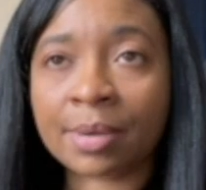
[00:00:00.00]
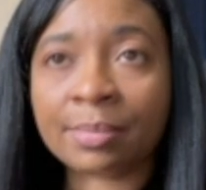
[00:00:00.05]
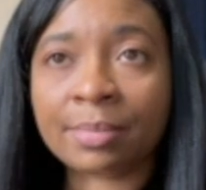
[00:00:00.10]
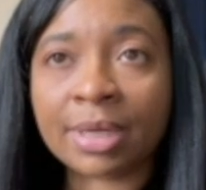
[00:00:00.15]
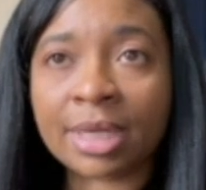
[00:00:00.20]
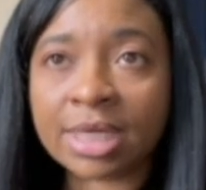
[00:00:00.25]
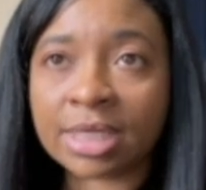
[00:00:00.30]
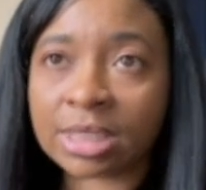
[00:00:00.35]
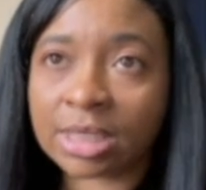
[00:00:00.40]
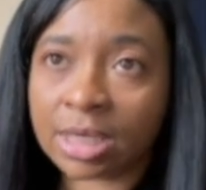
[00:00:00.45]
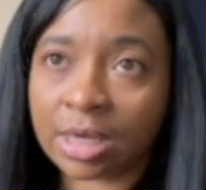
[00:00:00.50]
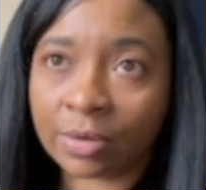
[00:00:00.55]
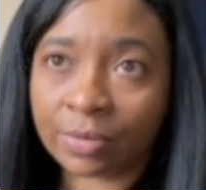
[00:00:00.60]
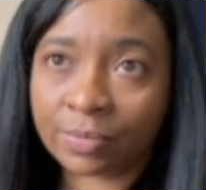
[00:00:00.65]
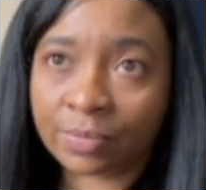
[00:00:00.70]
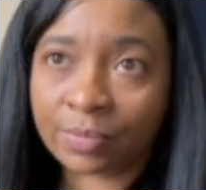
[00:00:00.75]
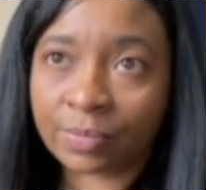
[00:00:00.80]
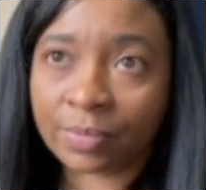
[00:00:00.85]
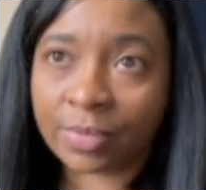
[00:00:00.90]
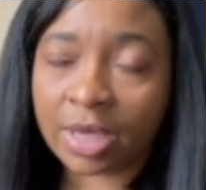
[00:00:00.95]
Please
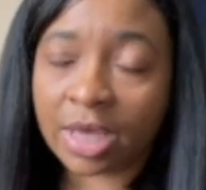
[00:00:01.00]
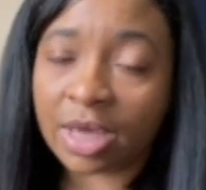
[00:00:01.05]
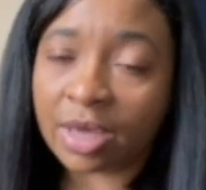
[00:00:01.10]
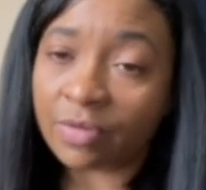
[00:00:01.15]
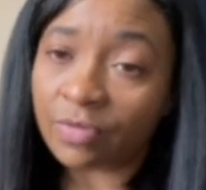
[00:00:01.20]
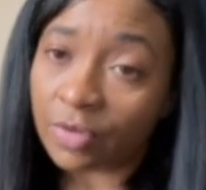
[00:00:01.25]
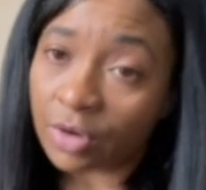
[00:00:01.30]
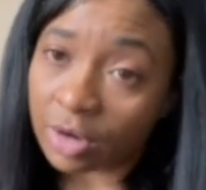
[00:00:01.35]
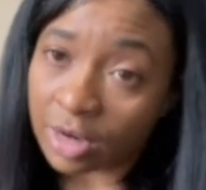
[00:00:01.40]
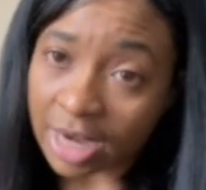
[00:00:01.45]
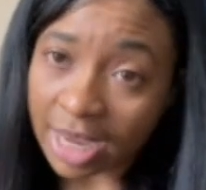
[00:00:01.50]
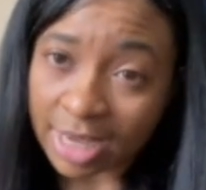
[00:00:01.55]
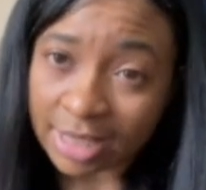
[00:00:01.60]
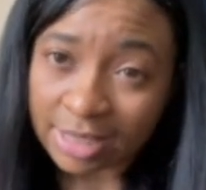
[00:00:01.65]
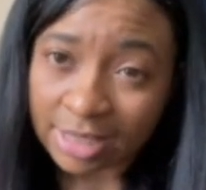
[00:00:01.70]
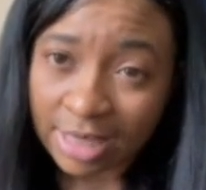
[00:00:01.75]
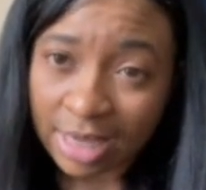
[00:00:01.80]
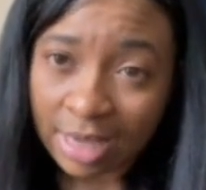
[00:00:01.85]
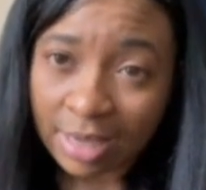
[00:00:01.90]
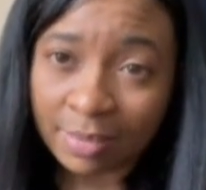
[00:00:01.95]
note, if your
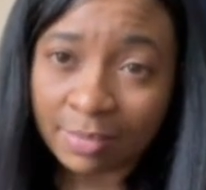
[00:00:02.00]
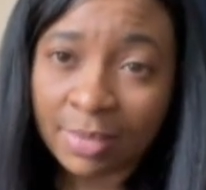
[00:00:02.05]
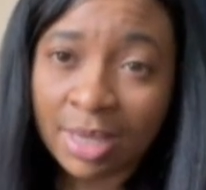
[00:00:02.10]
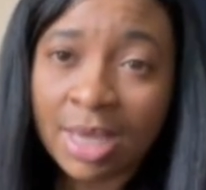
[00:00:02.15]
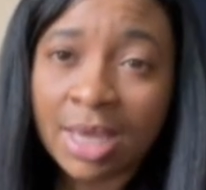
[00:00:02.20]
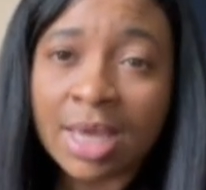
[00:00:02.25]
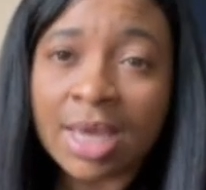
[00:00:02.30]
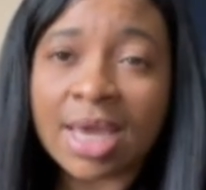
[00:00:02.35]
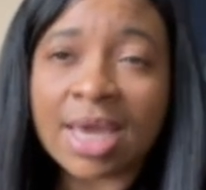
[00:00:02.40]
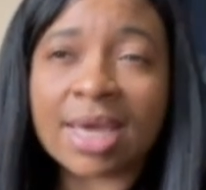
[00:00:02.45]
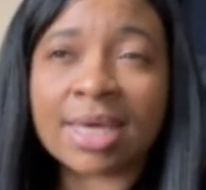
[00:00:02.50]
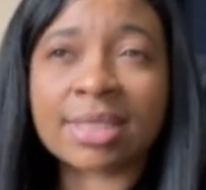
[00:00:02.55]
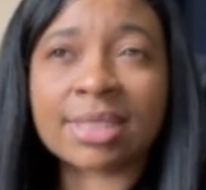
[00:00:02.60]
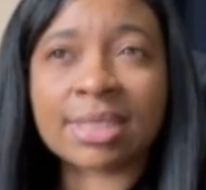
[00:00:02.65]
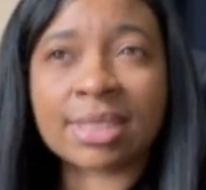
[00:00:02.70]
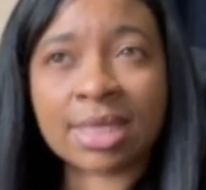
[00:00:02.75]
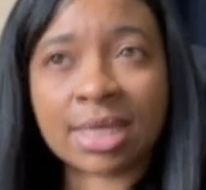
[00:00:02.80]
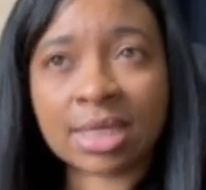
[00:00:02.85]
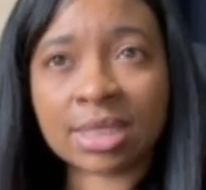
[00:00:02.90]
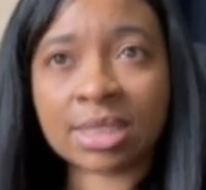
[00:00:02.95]
last name
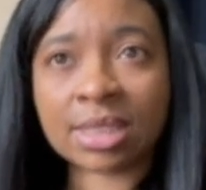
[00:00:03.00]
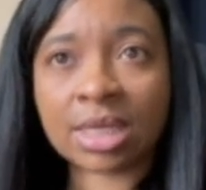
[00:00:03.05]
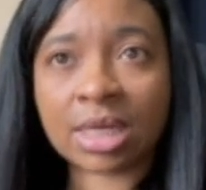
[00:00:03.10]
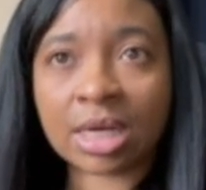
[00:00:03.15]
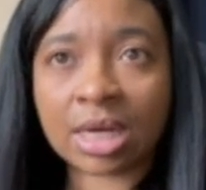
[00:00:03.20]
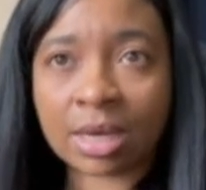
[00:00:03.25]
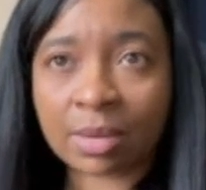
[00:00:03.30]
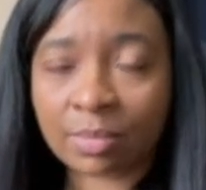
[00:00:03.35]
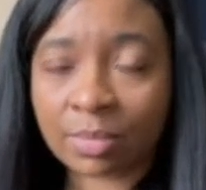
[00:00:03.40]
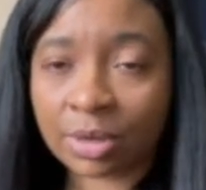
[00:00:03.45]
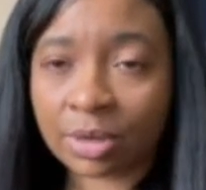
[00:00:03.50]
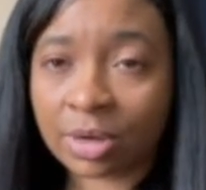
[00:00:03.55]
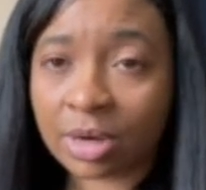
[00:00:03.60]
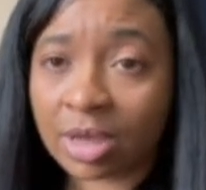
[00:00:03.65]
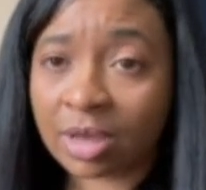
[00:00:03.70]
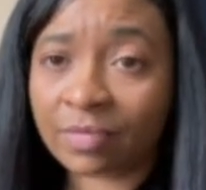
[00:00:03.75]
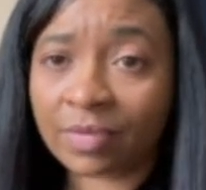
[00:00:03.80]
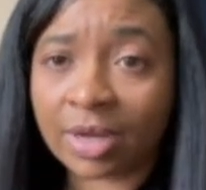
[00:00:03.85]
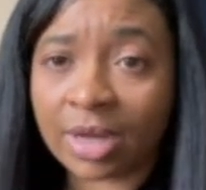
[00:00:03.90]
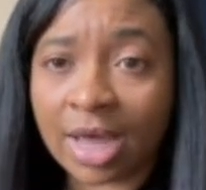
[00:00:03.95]
exceeds the number
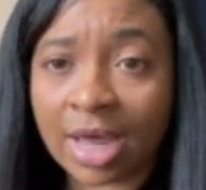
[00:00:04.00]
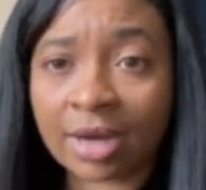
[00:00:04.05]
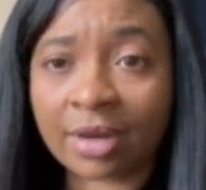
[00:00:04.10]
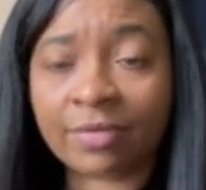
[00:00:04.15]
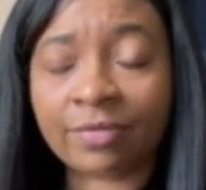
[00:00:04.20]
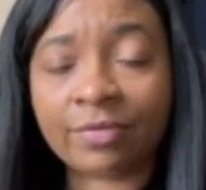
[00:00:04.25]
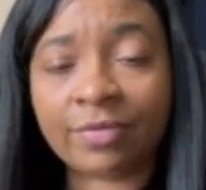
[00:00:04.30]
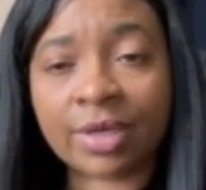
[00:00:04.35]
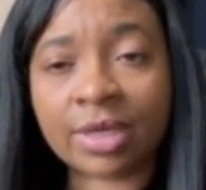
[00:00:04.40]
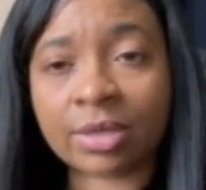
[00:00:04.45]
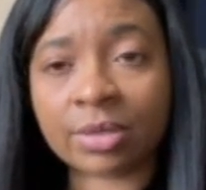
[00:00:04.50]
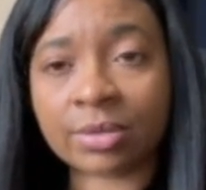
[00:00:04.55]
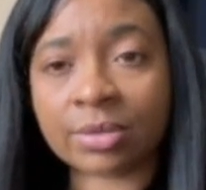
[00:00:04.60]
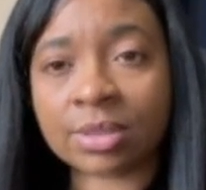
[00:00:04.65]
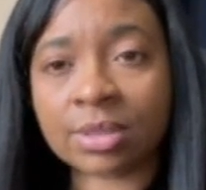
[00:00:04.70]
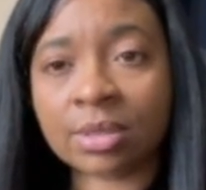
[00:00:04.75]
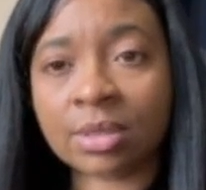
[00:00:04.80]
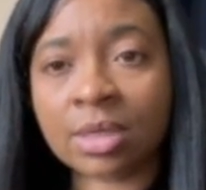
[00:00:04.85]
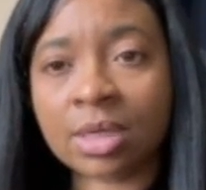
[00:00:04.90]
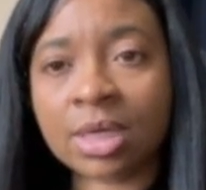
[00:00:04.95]
of allotted
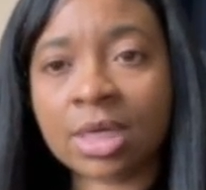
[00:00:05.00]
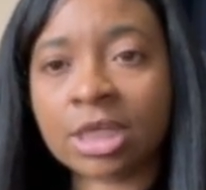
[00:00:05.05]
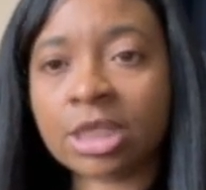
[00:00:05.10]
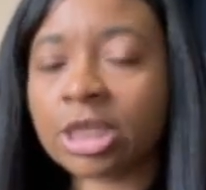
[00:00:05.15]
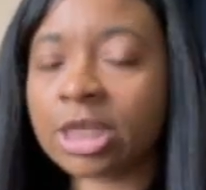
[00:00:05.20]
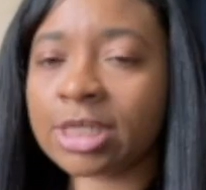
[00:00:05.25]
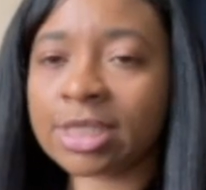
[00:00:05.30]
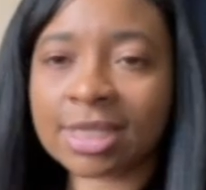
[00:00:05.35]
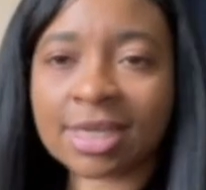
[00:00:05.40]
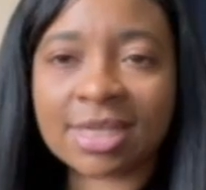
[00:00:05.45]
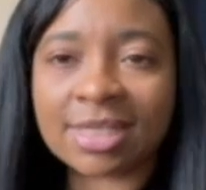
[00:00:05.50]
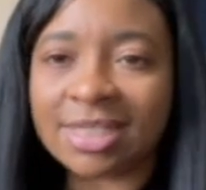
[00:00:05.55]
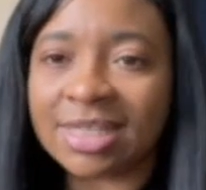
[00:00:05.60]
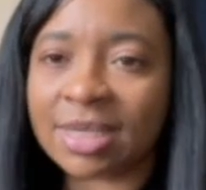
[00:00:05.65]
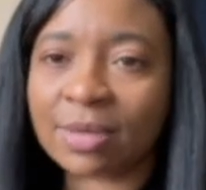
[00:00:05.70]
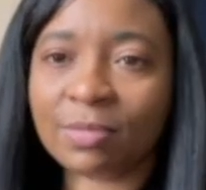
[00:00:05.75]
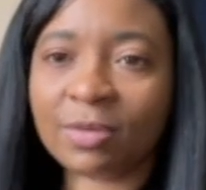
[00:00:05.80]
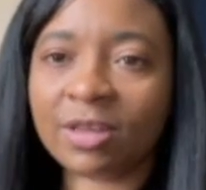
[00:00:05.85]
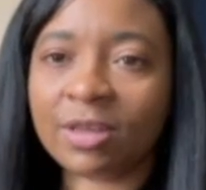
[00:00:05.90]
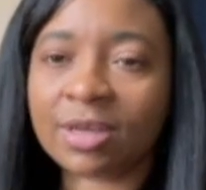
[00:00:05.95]
fields, just
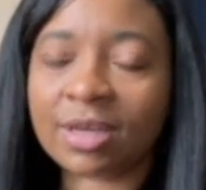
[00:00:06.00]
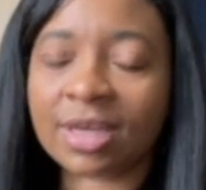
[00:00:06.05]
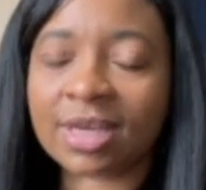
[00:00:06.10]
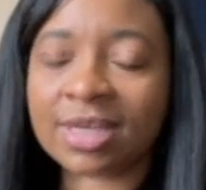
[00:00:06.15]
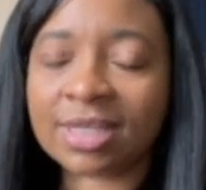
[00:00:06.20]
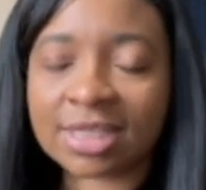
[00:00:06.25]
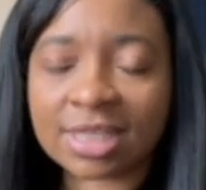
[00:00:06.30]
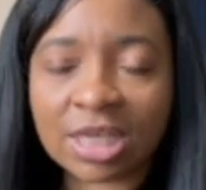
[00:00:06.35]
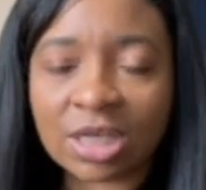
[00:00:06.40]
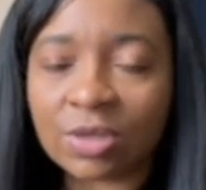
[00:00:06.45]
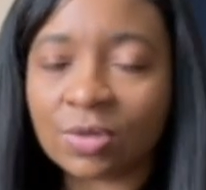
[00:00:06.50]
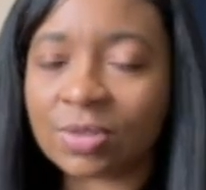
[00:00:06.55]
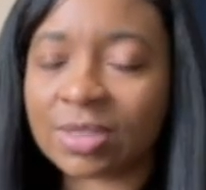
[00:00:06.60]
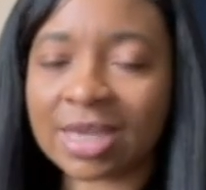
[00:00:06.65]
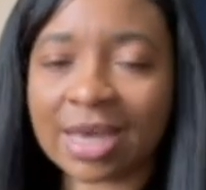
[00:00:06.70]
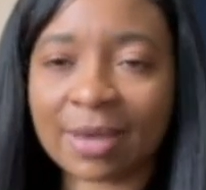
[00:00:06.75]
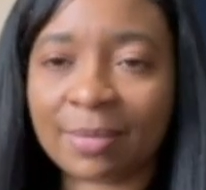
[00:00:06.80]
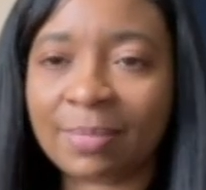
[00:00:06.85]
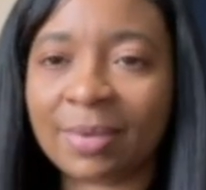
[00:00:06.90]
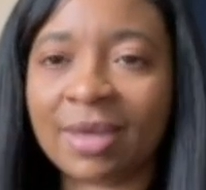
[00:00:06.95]
continue
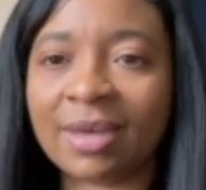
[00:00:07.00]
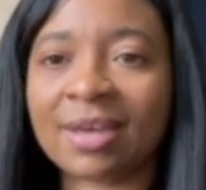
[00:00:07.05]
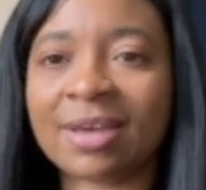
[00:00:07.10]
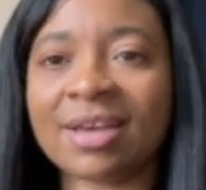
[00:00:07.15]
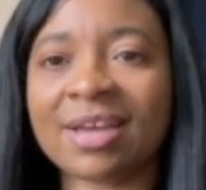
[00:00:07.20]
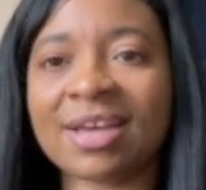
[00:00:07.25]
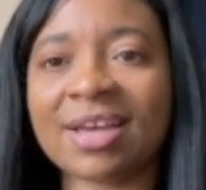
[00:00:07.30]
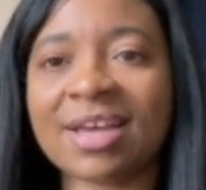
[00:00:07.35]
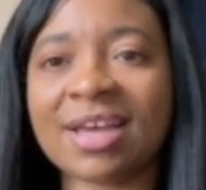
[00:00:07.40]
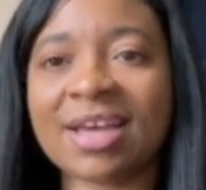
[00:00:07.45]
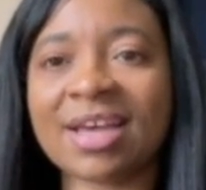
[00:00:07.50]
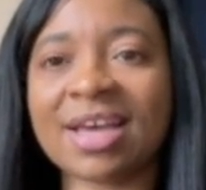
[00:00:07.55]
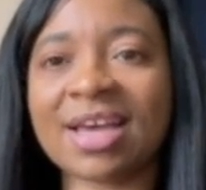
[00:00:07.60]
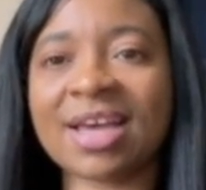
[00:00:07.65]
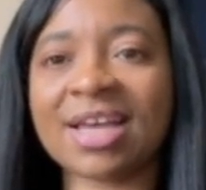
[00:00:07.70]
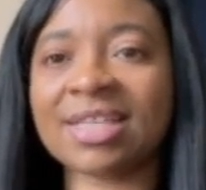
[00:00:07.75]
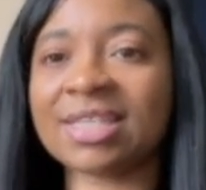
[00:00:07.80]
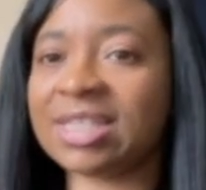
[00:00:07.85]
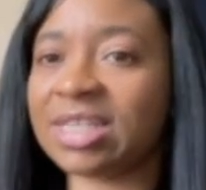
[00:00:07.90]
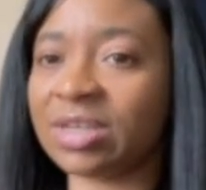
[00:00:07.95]
typing
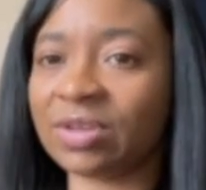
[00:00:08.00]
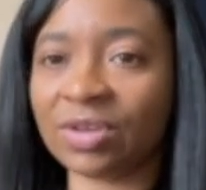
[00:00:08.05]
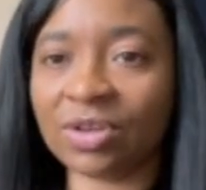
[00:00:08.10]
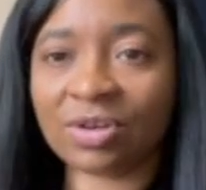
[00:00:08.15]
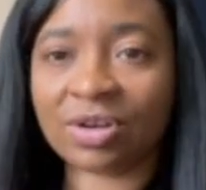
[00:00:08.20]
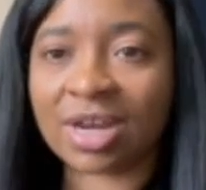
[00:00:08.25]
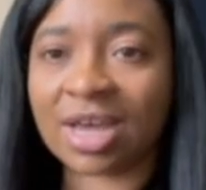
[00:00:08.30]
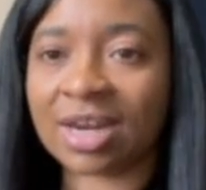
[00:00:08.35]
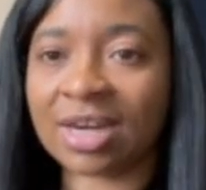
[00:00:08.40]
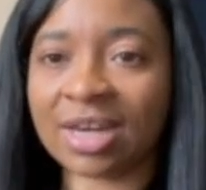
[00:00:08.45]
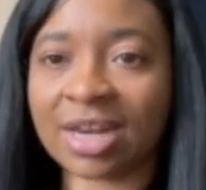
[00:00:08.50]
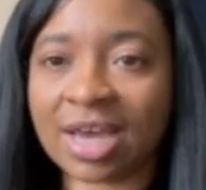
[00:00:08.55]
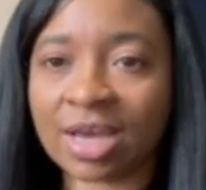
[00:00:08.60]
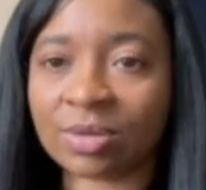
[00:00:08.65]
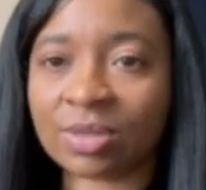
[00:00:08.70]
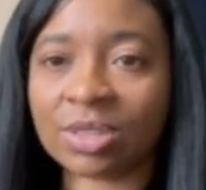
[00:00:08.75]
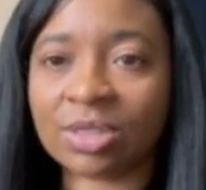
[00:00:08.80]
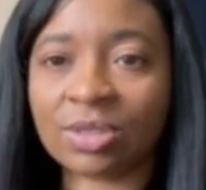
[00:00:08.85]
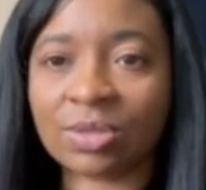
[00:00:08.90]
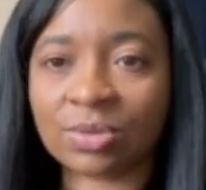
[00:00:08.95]
until you're not
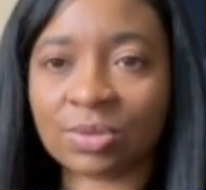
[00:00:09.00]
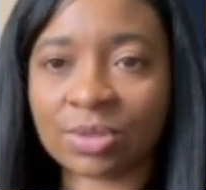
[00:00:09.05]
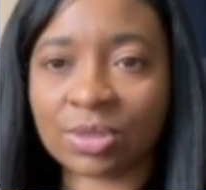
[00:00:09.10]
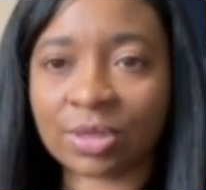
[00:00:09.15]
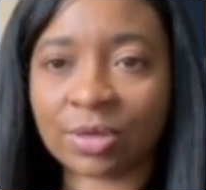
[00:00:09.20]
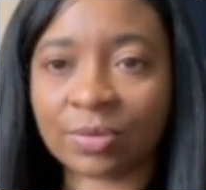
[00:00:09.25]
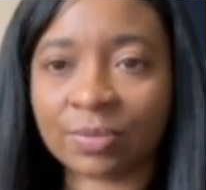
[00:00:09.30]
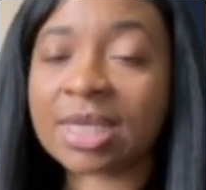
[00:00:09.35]
allowed to do so.